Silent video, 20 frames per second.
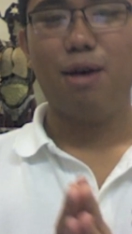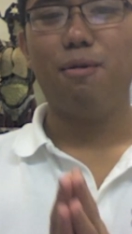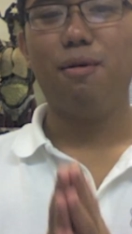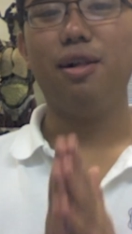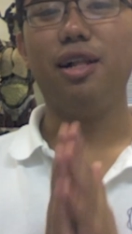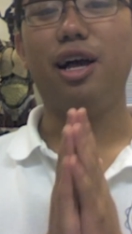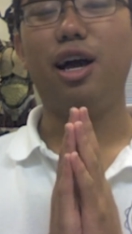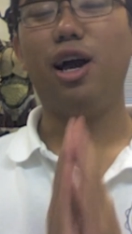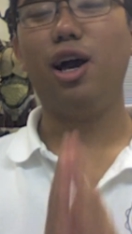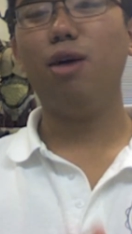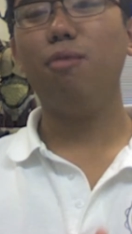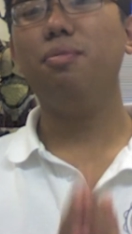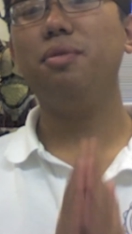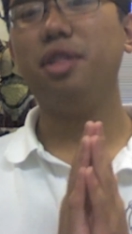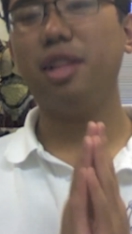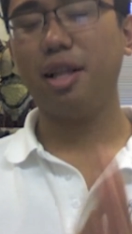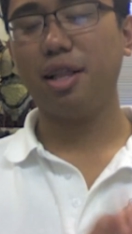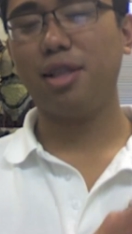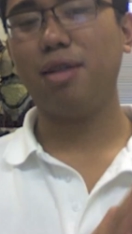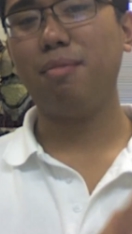Well, I hope you
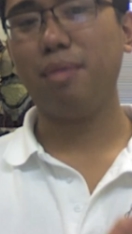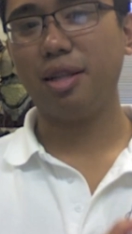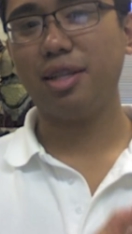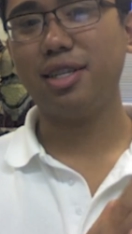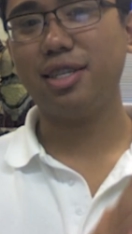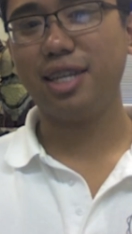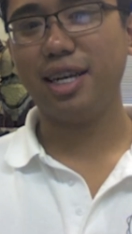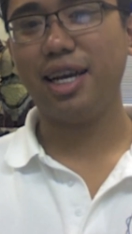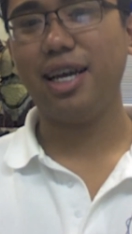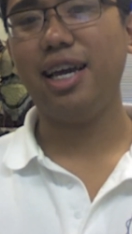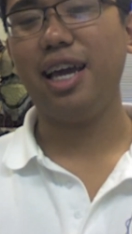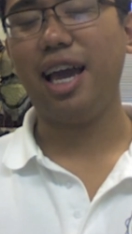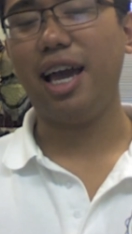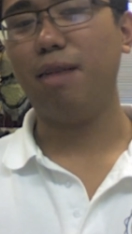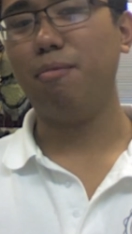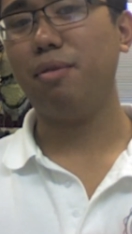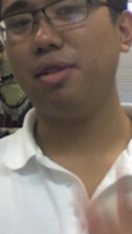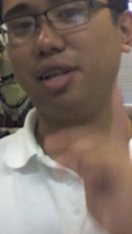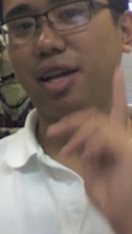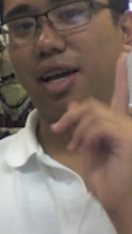learned something today,
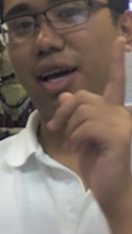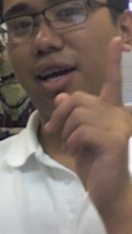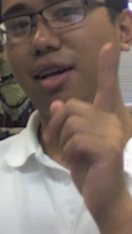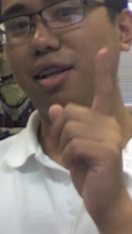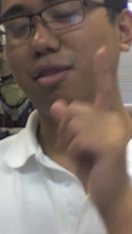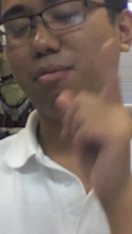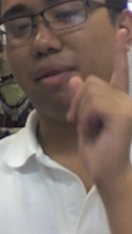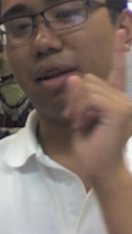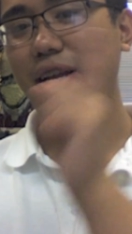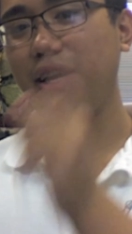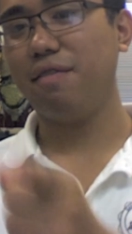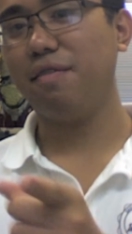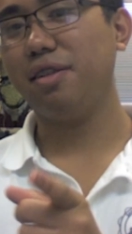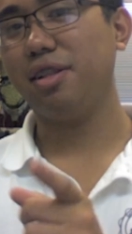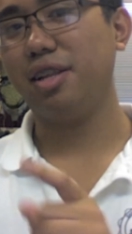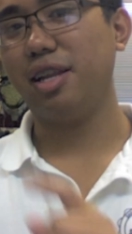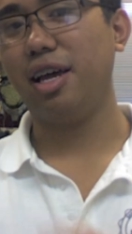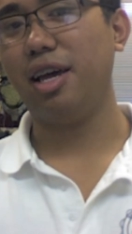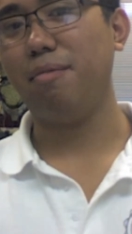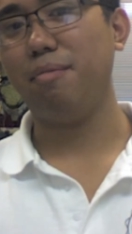and Mr. Hays, you better give us
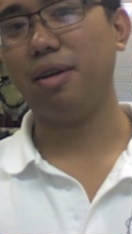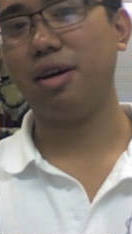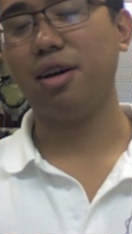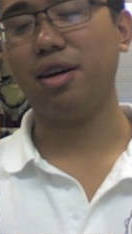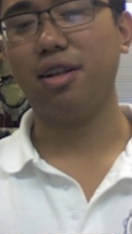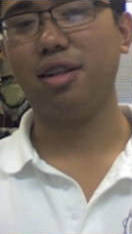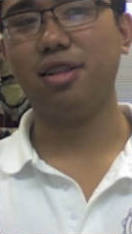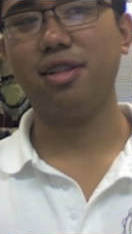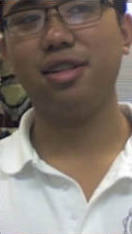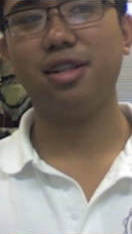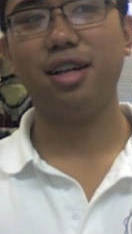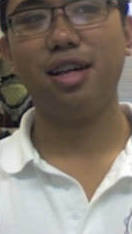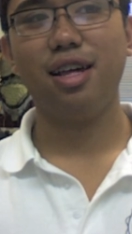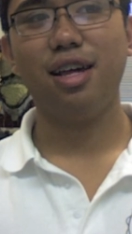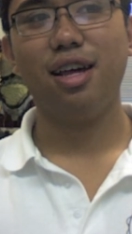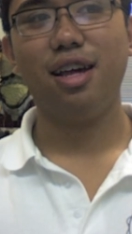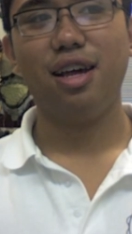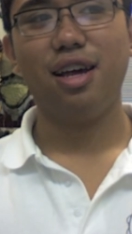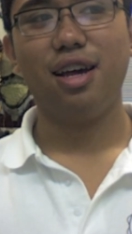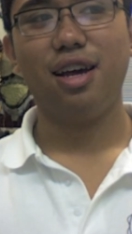an A because
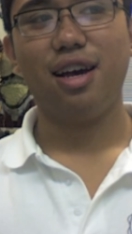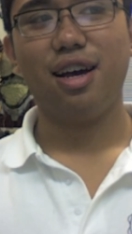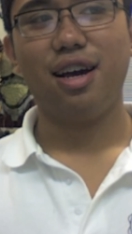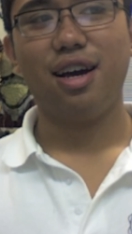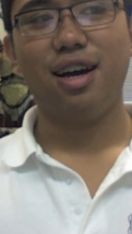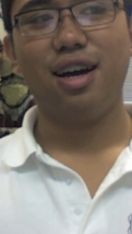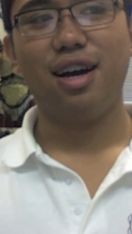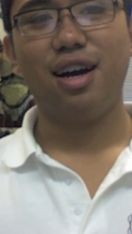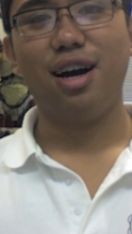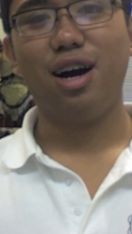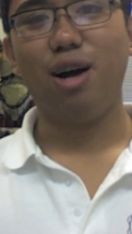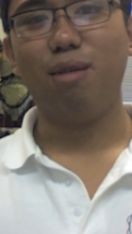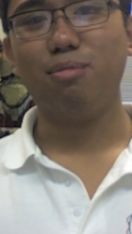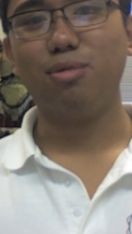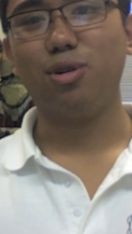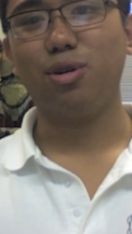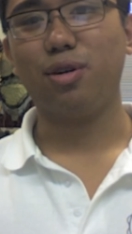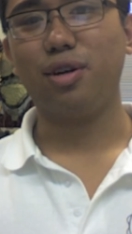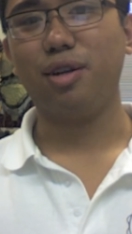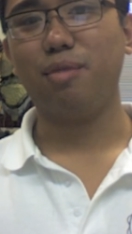I'm
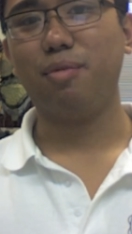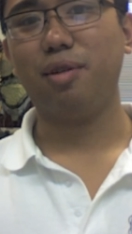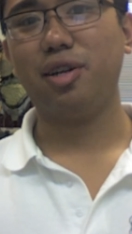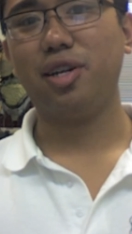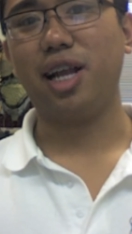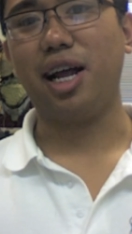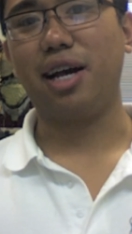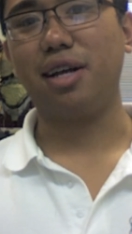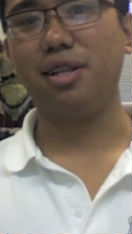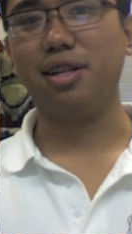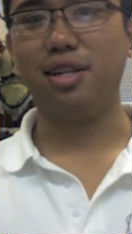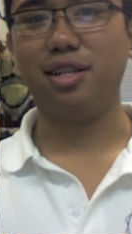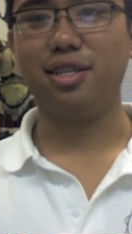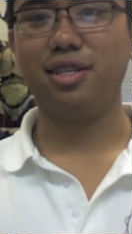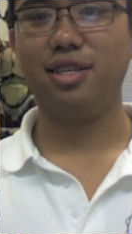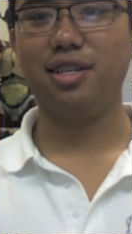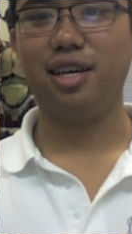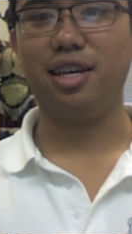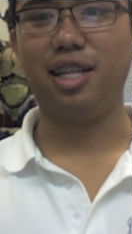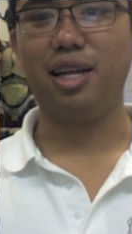talking a British accent,
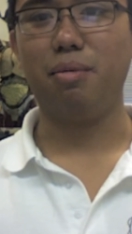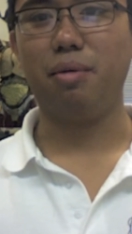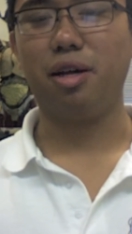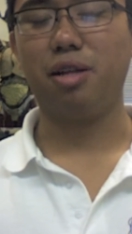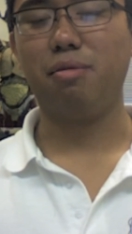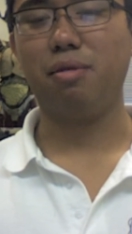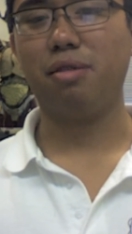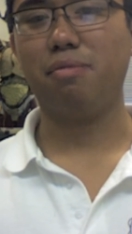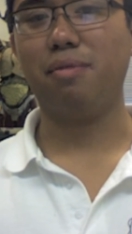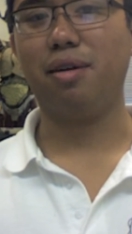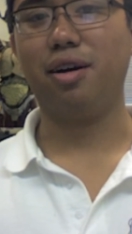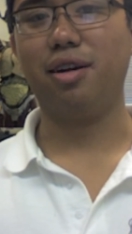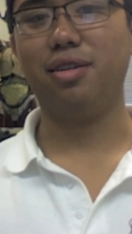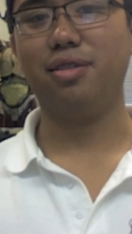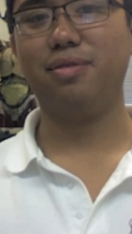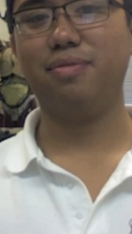and that makes me smart.